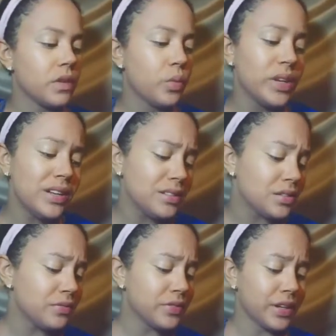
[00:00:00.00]
We need to
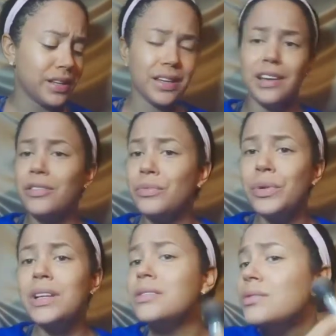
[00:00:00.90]
forgive. We
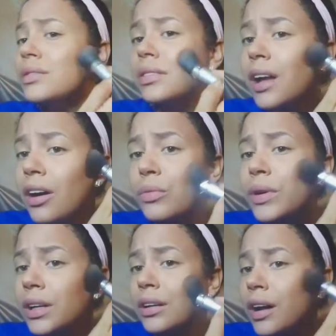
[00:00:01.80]
need to love one
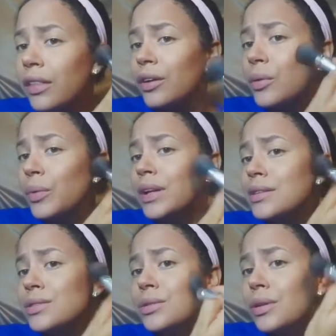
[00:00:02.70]
another. We need
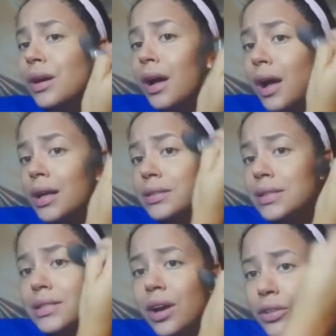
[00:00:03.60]
to
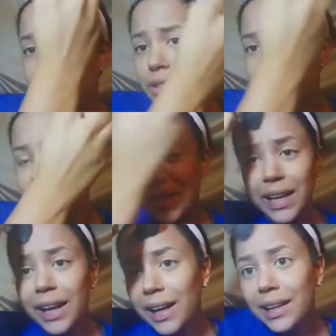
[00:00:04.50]
just
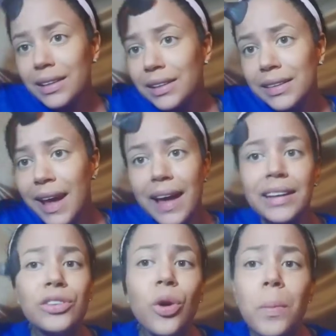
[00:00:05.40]
understand that
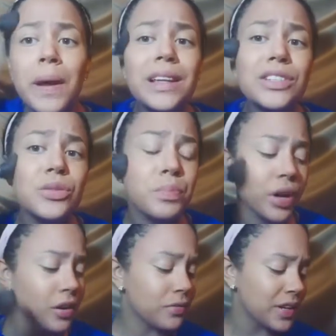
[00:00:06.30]
nobody's
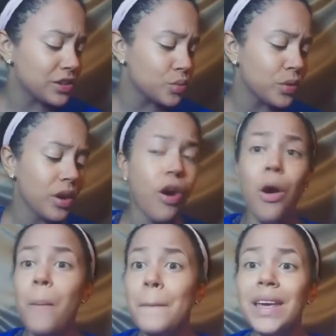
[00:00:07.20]
perfect. We
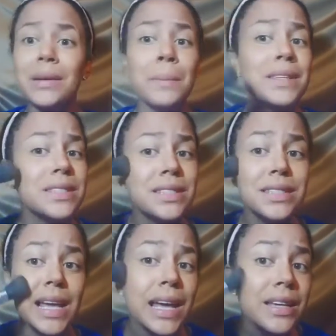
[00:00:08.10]
all make
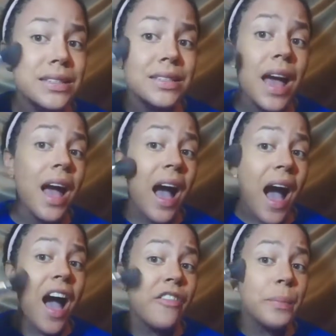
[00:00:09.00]
mistakes. I
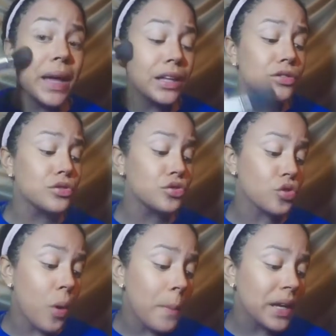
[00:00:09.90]
have made
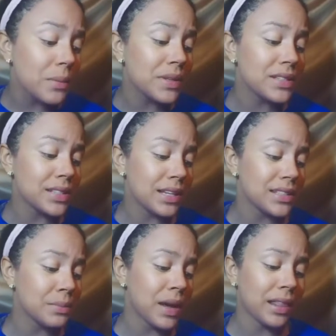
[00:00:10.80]
so many mistakes
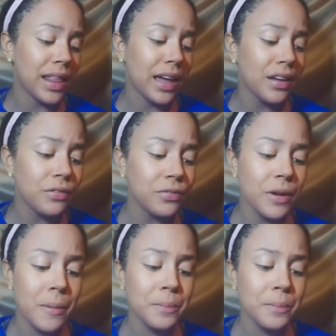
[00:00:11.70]
in my life.